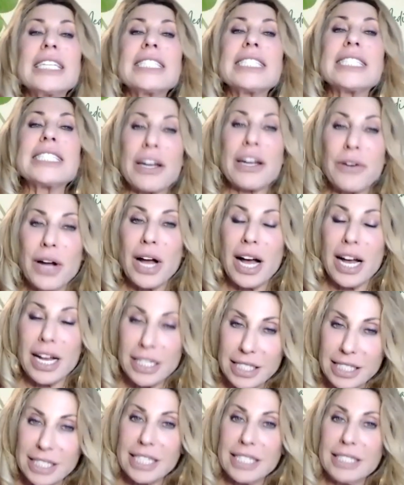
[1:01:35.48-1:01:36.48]
Sarah
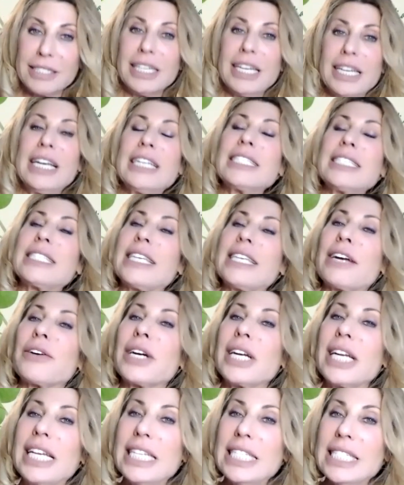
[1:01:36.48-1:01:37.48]
Hudson.
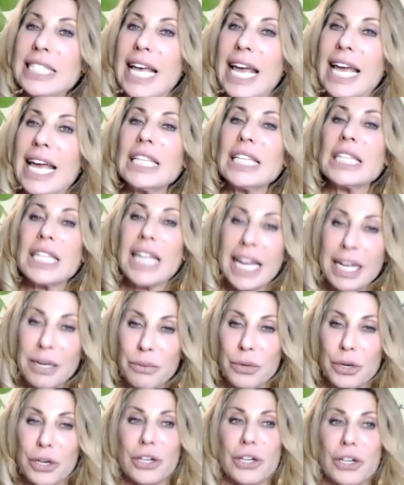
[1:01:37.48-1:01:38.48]
Sarah is a light
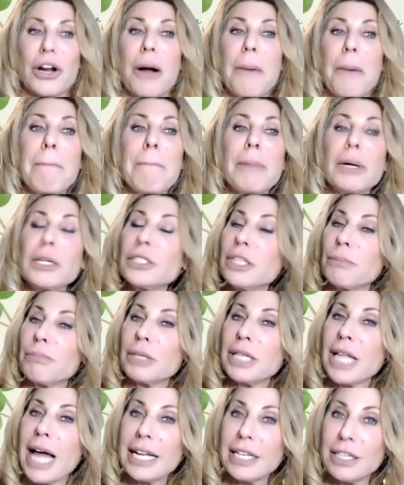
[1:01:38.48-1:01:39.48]
worker, a multi
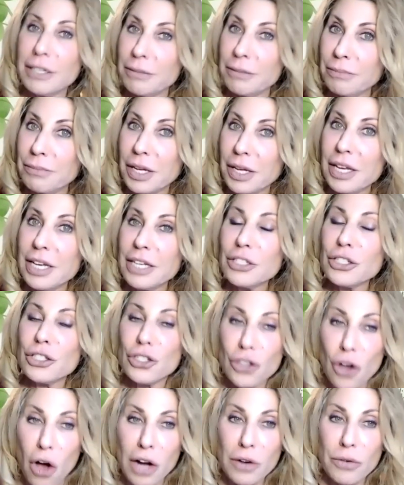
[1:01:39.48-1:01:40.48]
platinum
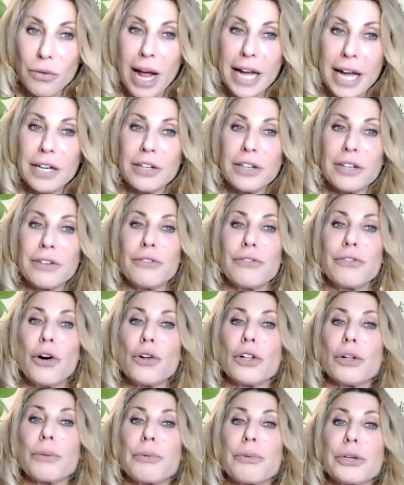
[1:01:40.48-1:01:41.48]
songwriter,
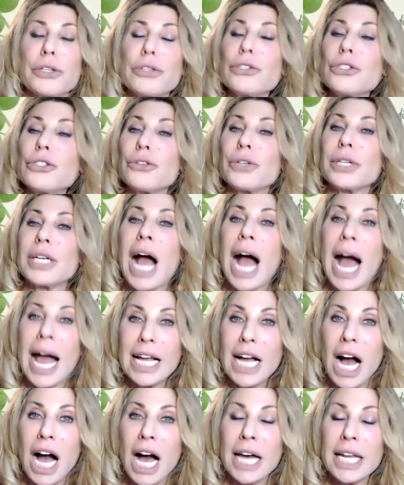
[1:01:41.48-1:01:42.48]
vocal producer, and
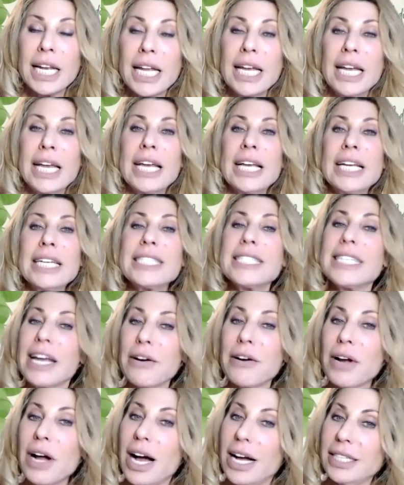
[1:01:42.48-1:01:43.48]
icon.
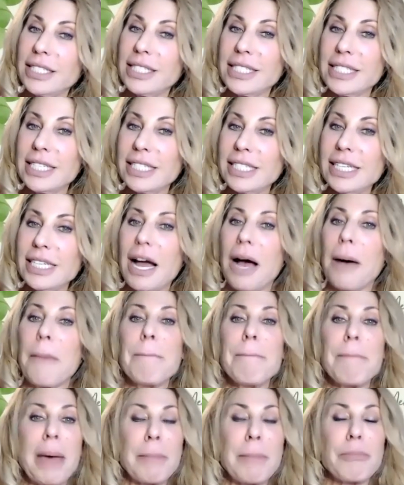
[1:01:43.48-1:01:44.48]
Sarah Hudson, a
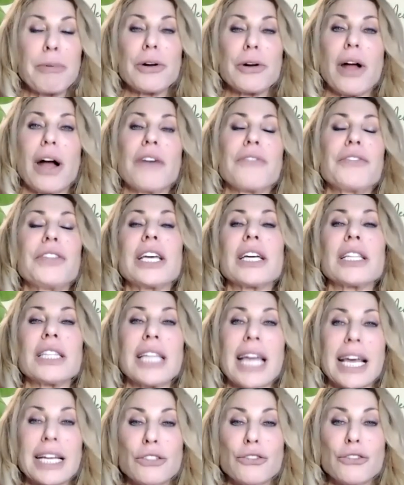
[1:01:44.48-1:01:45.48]
member of the
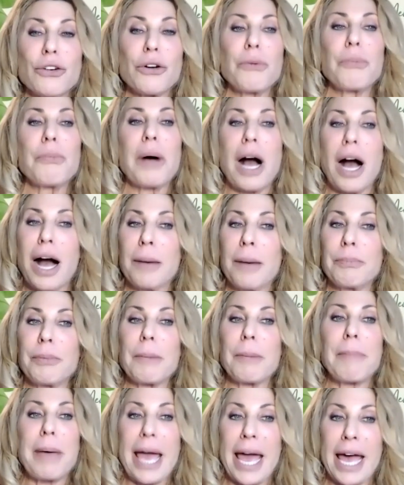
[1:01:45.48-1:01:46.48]
electro pop
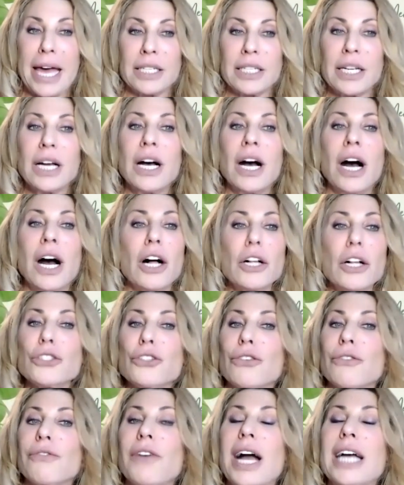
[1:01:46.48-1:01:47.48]
band
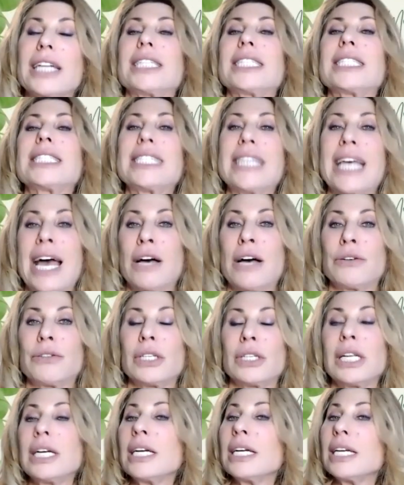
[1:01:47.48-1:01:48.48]
Ultraviolet
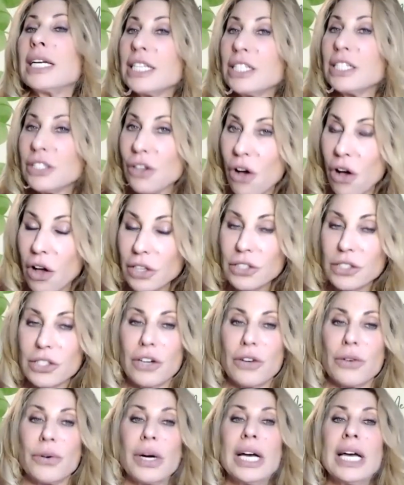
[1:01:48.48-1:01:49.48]
Sound, is
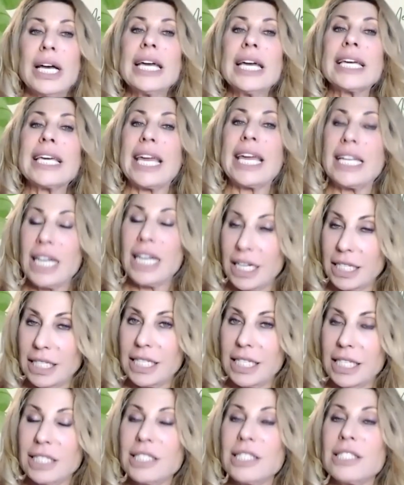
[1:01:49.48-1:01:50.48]
also Kate
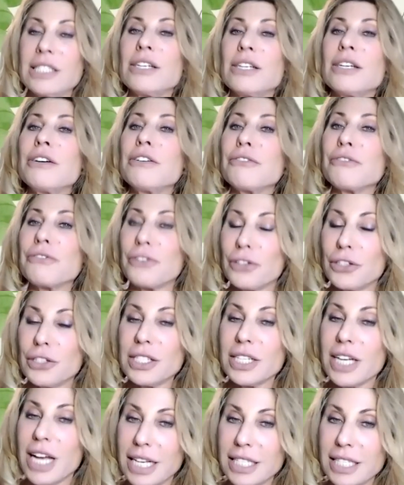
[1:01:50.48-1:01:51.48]
Hudson's
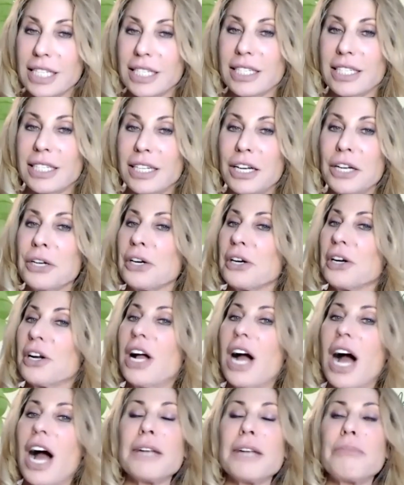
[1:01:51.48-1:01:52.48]
first cousin. Her
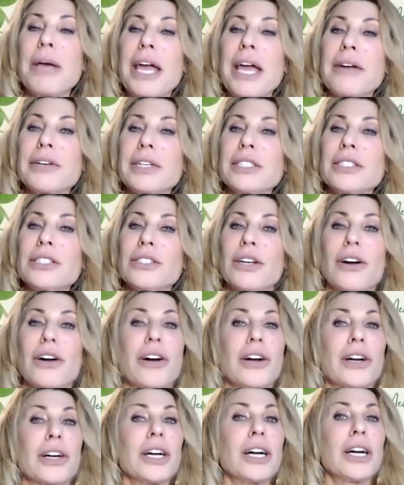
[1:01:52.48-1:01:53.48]
godparents
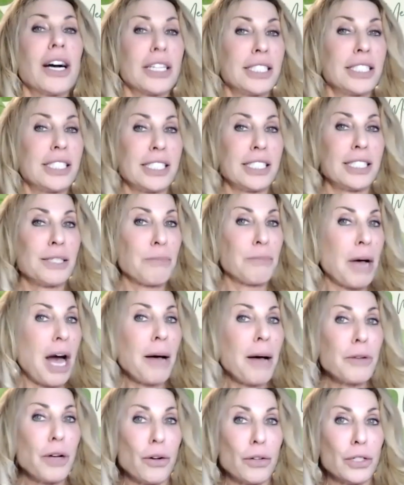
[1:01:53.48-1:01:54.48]
are Hudson's
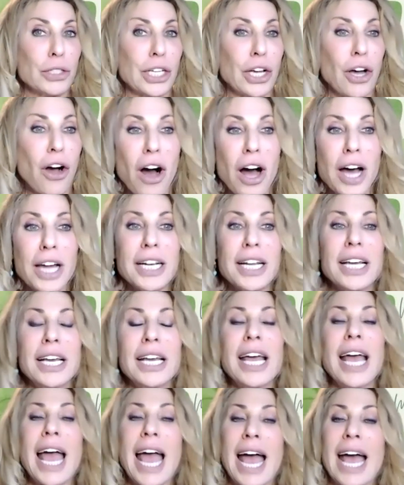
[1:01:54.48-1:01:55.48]
mom, Goldie Hawn,
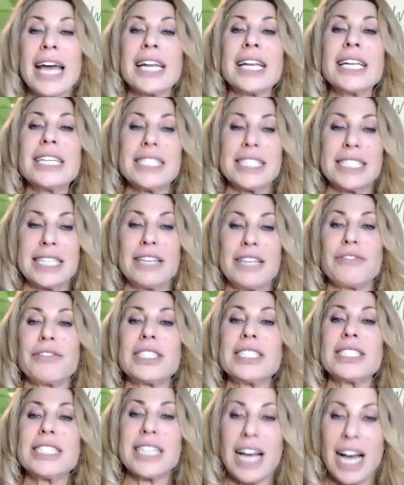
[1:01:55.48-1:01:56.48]
and
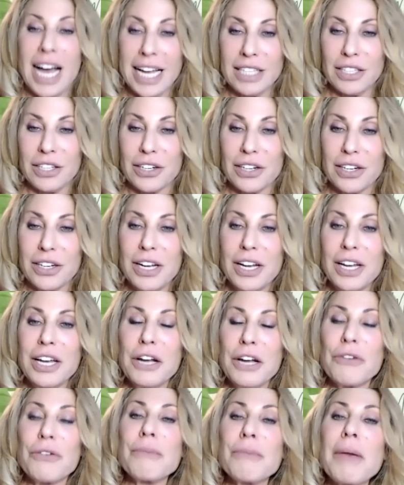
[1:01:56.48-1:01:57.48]
Steven Tyler.
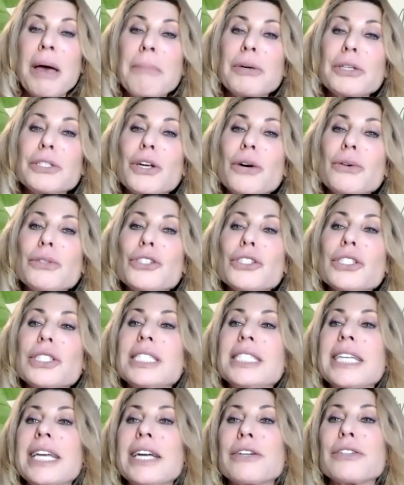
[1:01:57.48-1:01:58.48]
Remember, don't
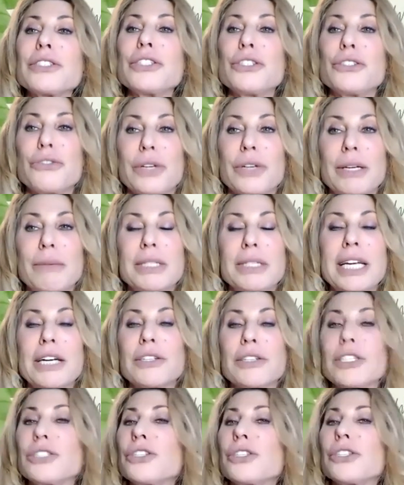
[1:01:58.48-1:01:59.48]
just dare to dream,
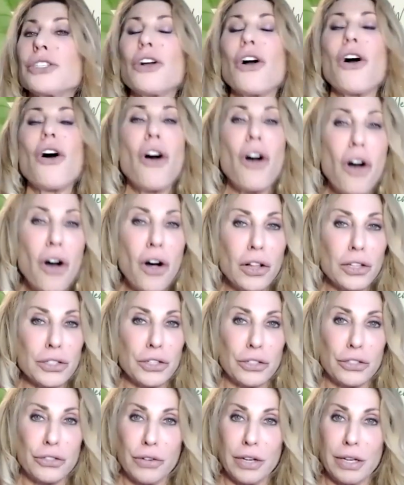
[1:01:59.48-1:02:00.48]
dare to turn all
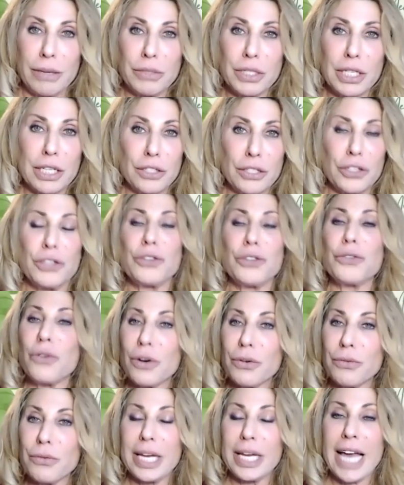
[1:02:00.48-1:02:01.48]
your dreams into
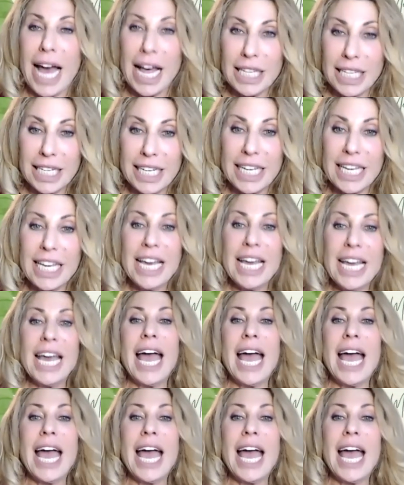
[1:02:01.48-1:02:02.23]
your reality.